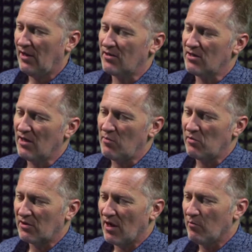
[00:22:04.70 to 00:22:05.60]
that's
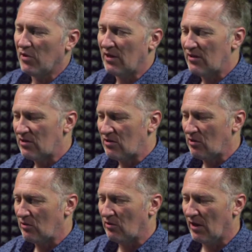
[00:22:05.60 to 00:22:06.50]
enabled companies
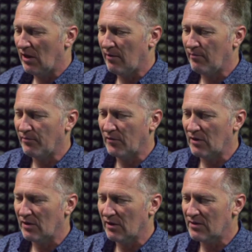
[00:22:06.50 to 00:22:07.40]
to um,
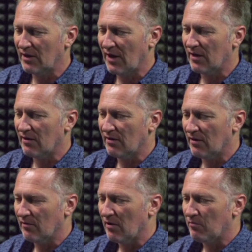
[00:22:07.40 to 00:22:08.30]
uh, to get
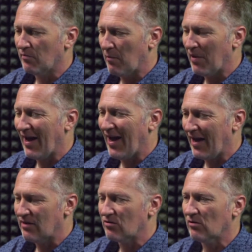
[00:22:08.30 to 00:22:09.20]
a, a better
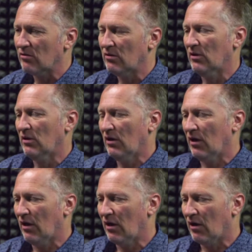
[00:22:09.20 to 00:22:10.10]
handle
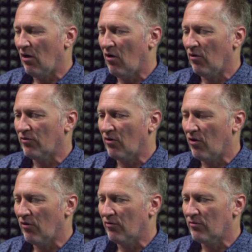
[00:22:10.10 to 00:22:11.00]
uh, on
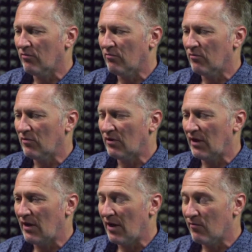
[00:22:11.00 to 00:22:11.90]
on
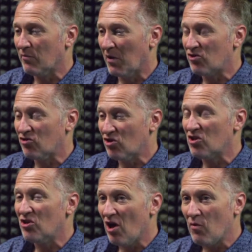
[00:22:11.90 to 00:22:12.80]
the information,
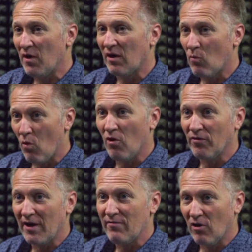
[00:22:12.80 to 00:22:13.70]
just knowing
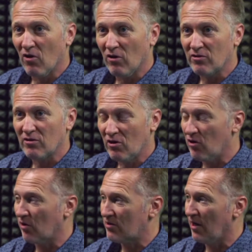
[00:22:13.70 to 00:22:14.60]
what they've got
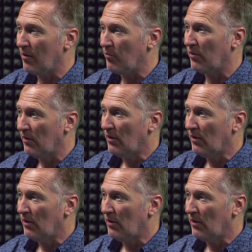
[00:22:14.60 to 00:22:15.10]
hooked up,